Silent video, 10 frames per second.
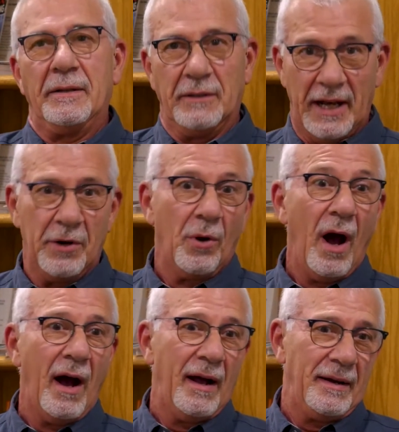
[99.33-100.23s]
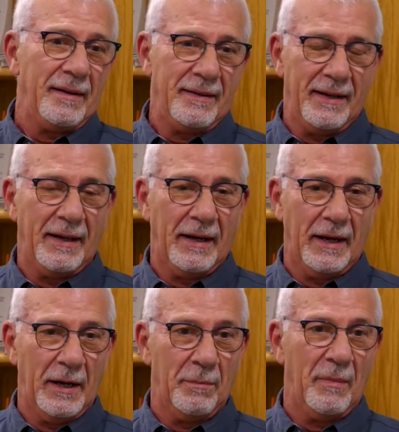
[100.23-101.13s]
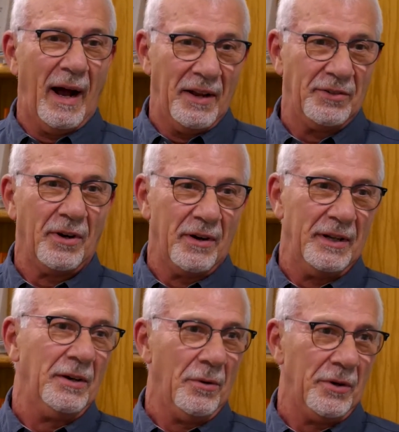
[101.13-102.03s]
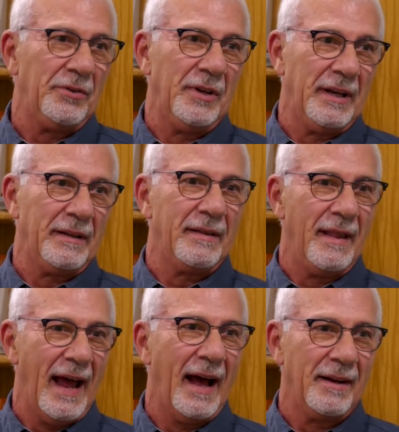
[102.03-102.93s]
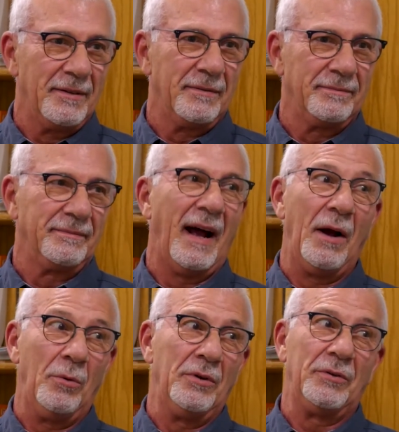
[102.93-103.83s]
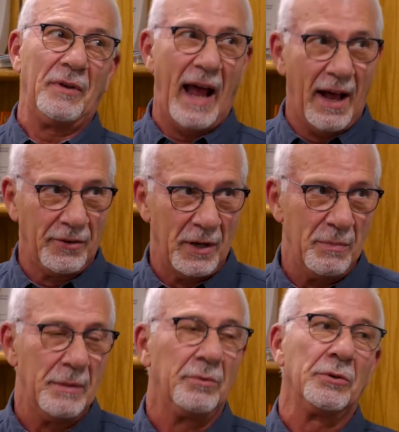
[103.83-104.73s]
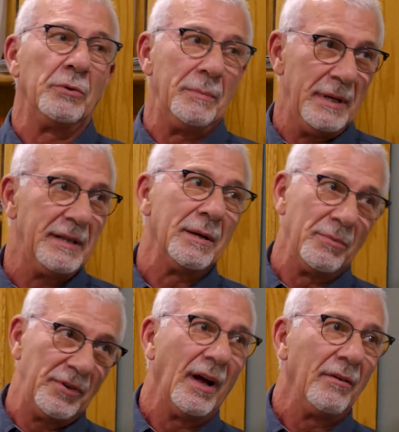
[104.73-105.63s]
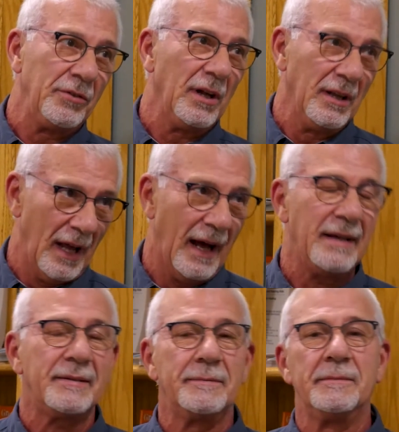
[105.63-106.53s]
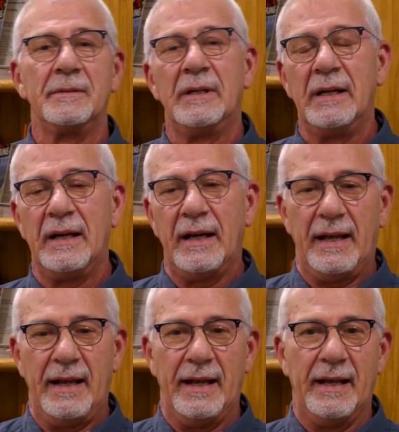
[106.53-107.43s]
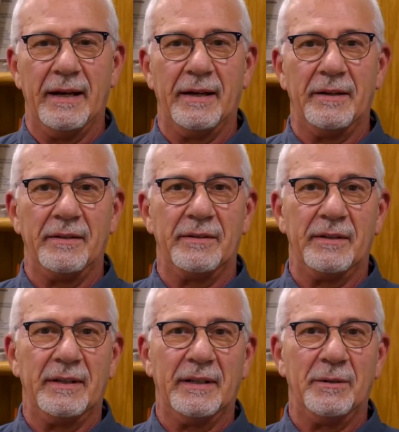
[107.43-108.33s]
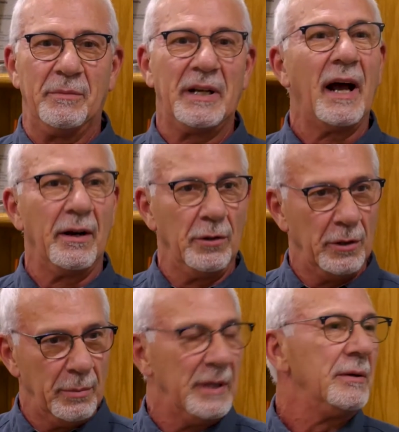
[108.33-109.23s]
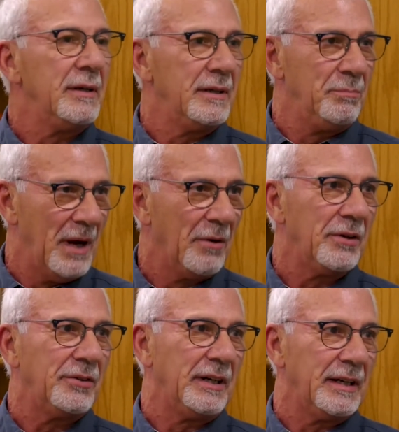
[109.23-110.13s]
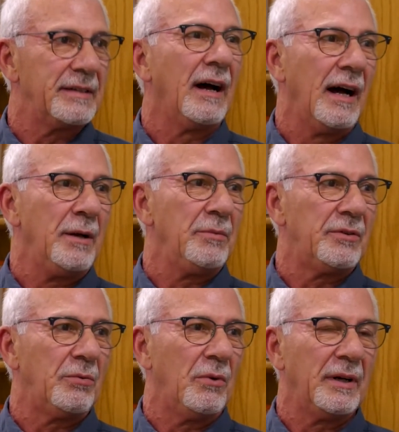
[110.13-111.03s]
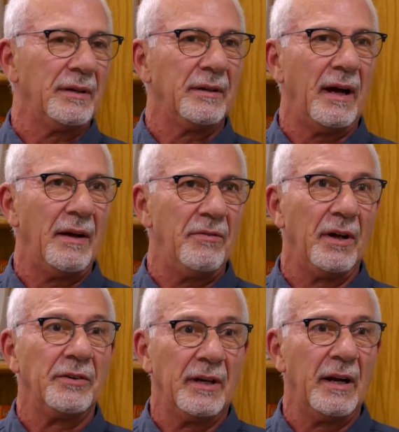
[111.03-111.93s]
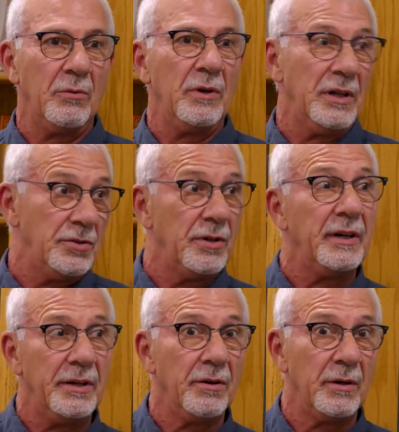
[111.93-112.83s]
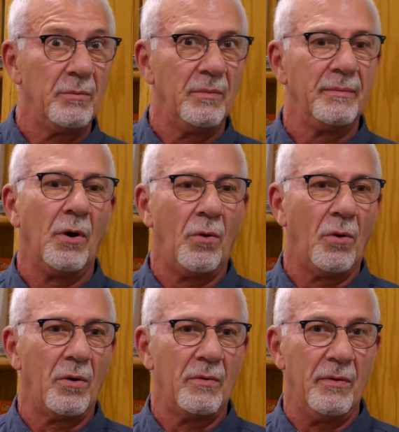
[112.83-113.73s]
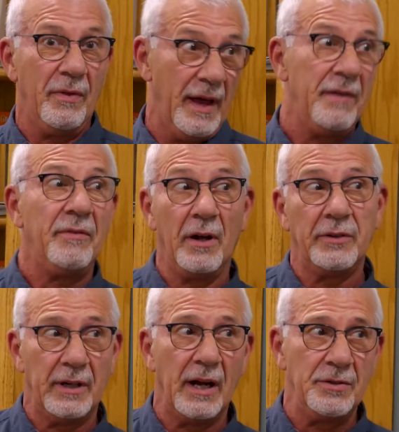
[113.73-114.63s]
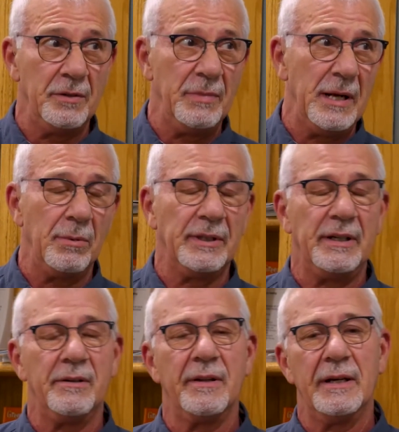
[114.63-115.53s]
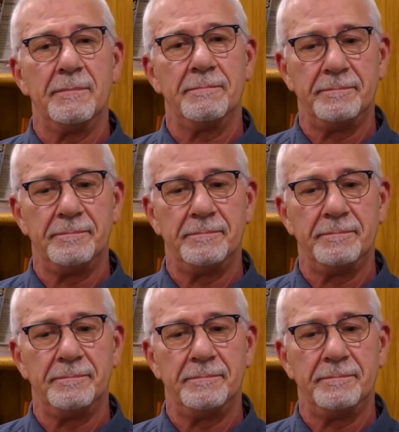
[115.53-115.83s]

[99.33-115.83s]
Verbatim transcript: Later on, um, I started noticing that I was asking people to repeat themselves a lot, and um, it got a little bit embarrassing at times when I felt that I really should hear them, or they felt that I should be able to hear them.